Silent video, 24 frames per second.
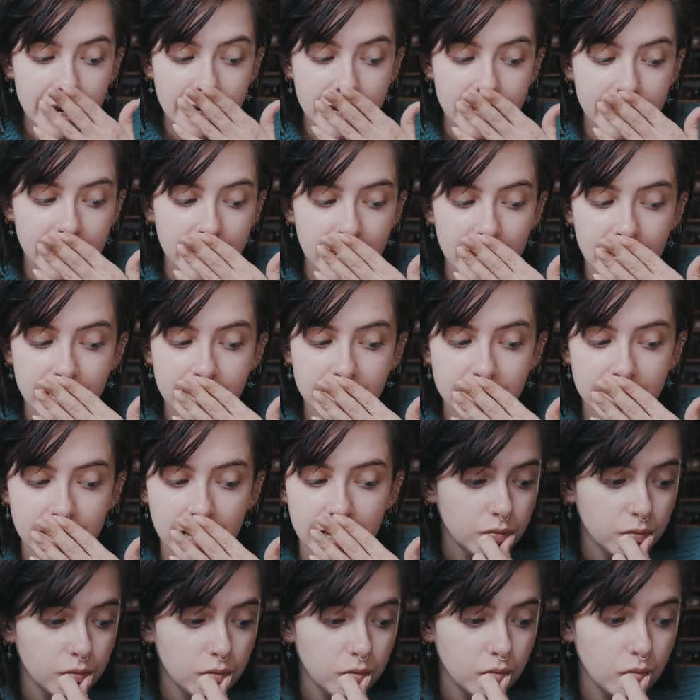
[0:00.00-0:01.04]
edit this
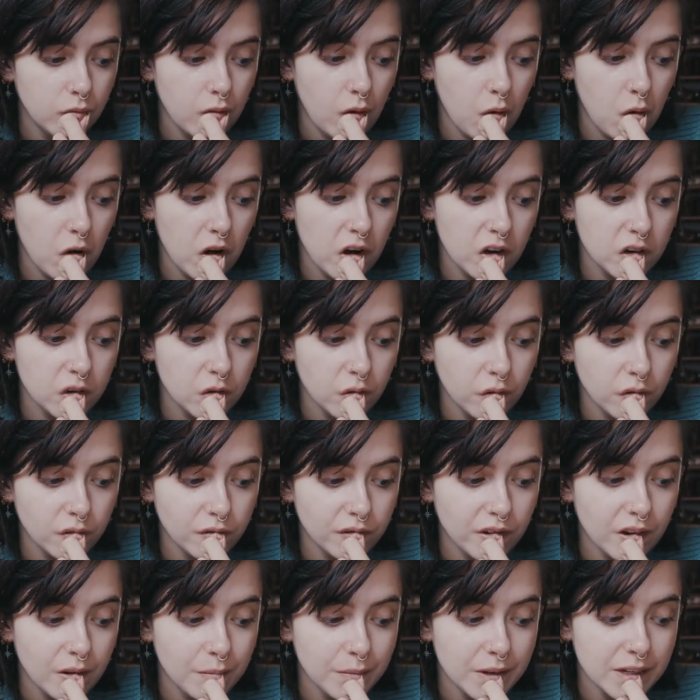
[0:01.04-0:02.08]
I want to
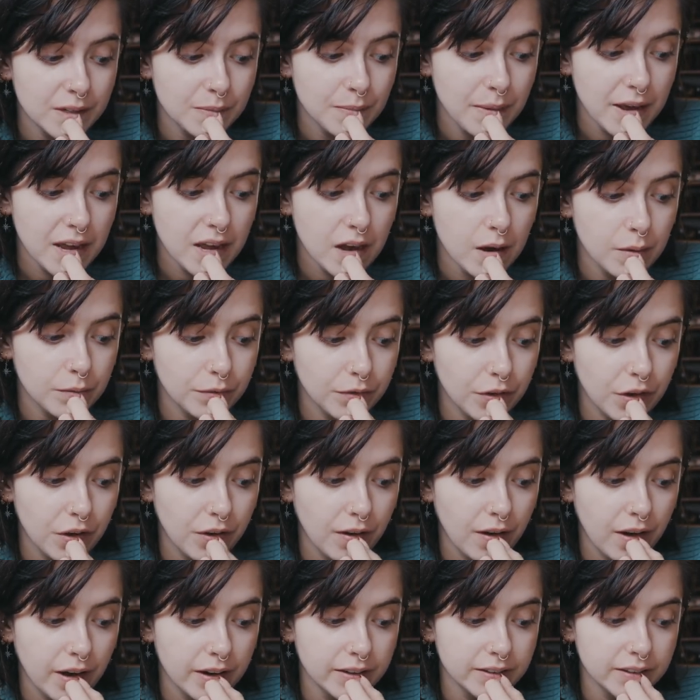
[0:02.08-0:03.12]
film this makeup for you
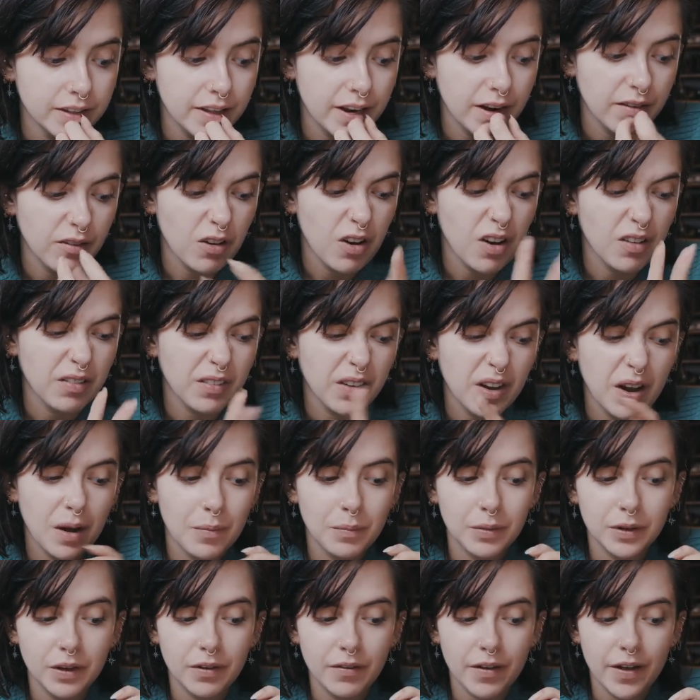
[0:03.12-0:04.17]
guys and then I've got a couple